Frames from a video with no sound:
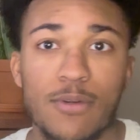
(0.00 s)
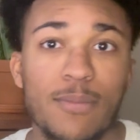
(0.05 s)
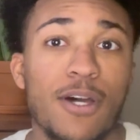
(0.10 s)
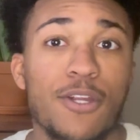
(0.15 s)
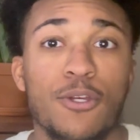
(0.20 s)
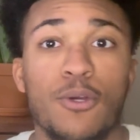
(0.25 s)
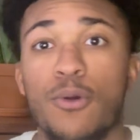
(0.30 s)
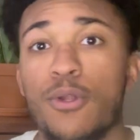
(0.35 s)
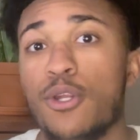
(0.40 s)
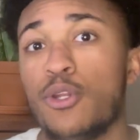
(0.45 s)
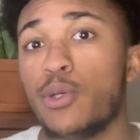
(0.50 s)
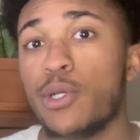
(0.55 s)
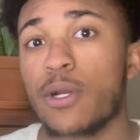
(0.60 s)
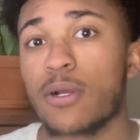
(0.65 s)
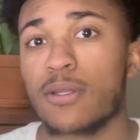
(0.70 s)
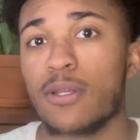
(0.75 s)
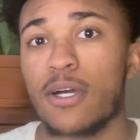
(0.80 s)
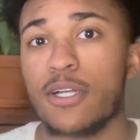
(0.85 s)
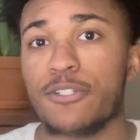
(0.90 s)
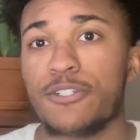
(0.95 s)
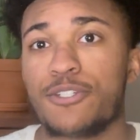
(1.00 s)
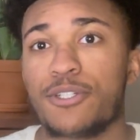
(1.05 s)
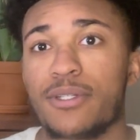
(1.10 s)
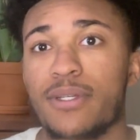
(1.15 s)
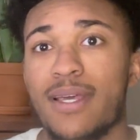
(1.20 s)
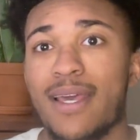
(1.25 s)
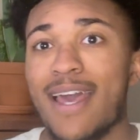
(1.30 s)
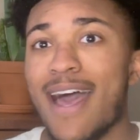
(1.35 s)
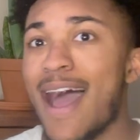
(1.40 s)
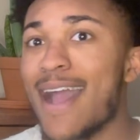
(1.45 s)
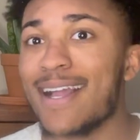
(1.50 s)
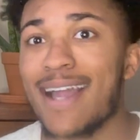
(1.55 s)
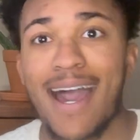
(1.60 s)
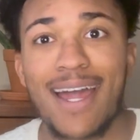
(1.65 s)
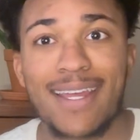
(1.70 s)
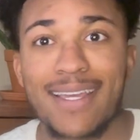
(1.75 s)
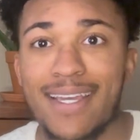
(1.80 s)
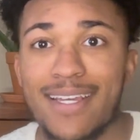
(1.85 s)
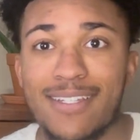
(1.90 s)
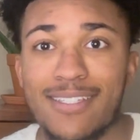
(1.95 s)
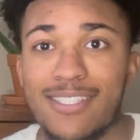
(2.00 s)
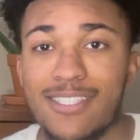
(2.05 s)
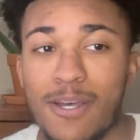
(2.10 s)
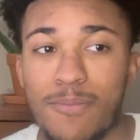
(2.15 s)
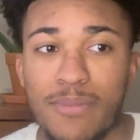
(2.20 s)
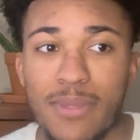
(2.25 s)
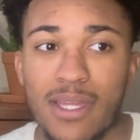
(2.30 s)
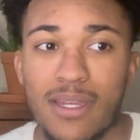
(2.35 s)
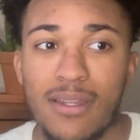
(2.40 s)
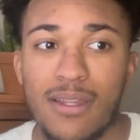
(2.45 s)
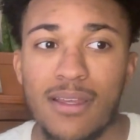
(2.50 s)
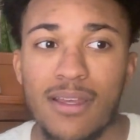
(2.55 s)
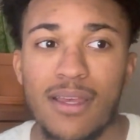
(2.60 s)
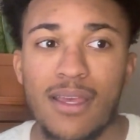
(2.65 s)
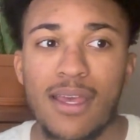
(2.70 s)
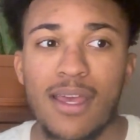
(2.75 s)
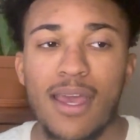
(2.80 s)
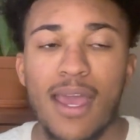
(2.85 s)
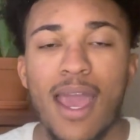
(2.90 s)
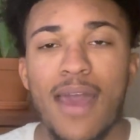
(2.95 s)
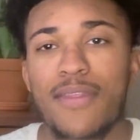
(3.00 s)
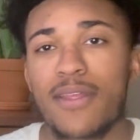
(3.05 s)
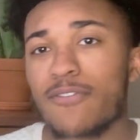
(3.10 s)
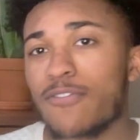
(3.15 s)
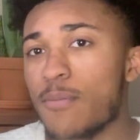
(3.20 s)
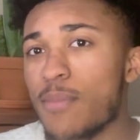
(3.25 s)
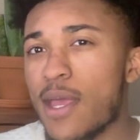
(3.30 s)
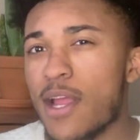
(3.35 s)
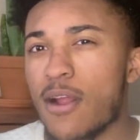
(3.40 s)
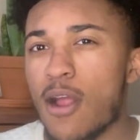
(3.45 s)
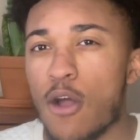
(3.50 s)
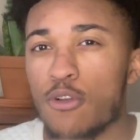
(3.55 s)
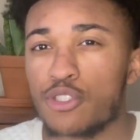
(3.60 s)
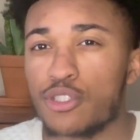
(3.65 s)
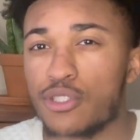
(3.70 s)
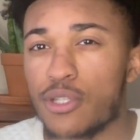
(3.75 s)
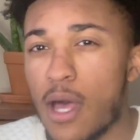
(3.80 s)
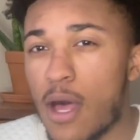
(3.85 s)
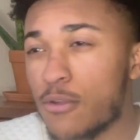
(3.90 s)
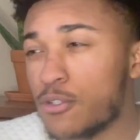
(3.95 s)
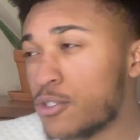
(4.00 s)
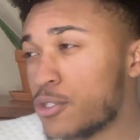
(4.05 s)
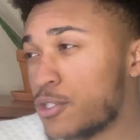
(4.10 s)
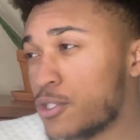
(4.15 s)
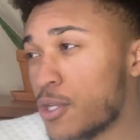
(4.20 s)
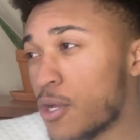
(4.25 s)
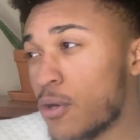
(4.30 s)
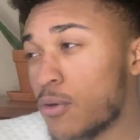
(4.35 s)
about to go to New York lunch? I got to get in something. And then from there, I'll just